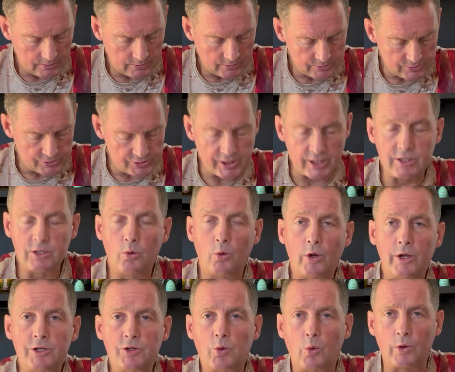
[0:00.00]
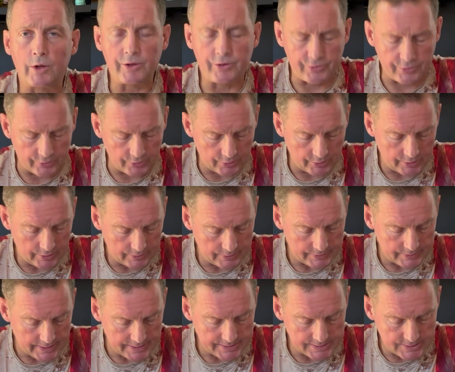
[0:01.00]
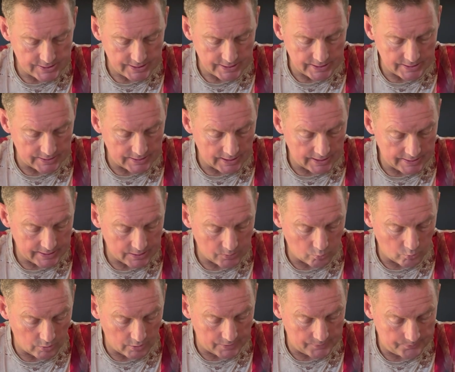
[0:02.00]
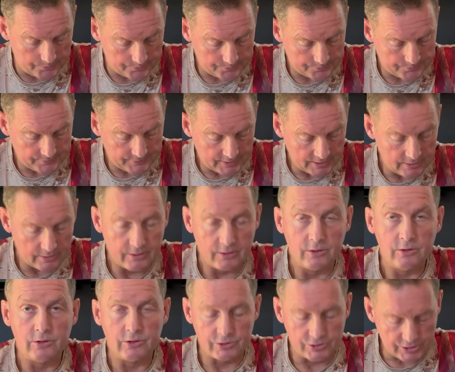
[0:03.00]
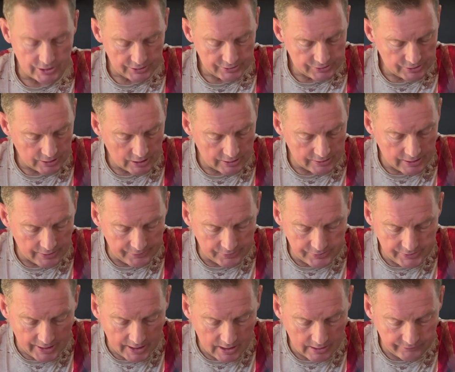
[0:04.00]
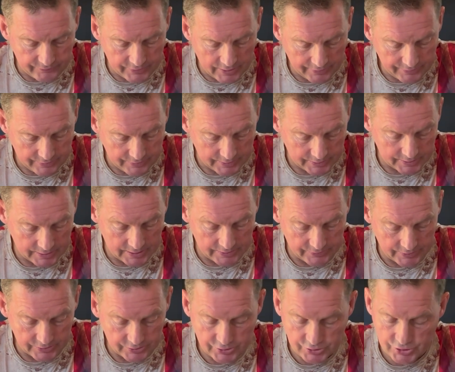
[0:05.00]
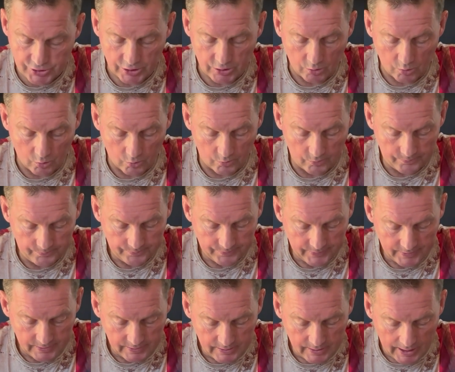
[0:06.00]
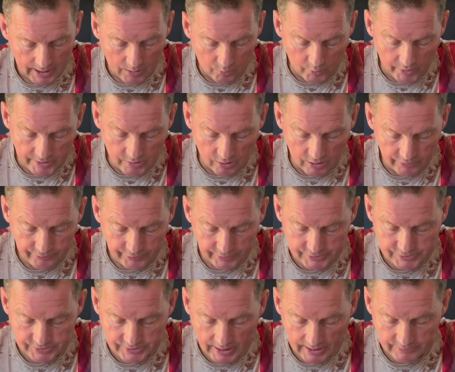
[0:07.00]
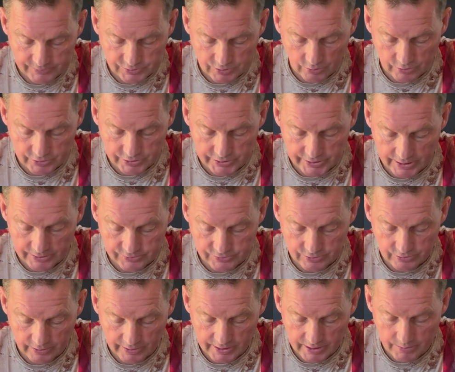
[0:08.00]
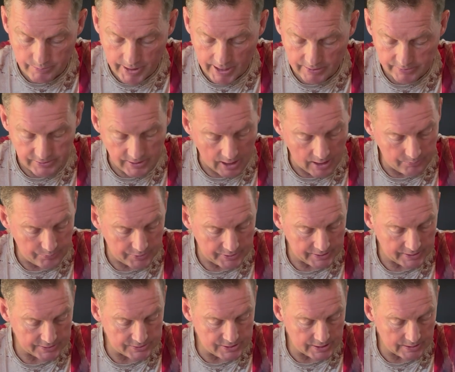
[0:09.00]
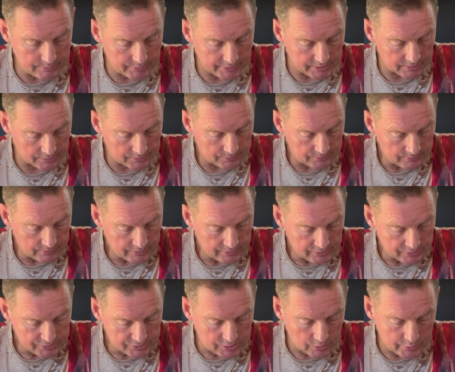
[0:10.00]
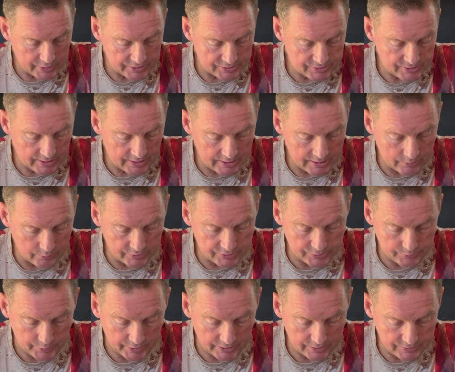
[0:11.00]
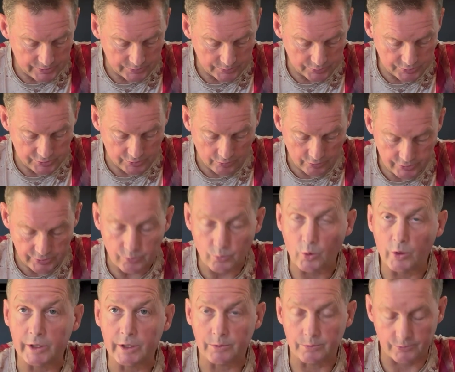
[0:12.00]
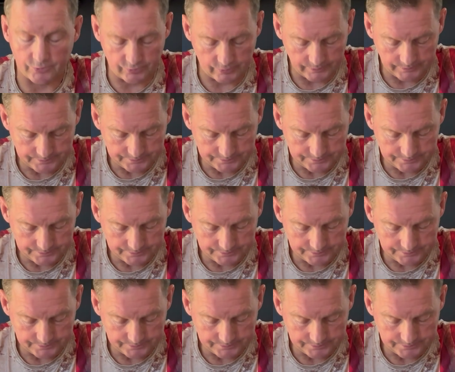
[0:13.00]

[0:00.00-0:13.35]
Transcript: January 23rd, 1991. Just another day of nothing in this shithole. I went off at Staff Sergeant yesterday about not being a team leader, so he said he would speak to Sergeant Williams.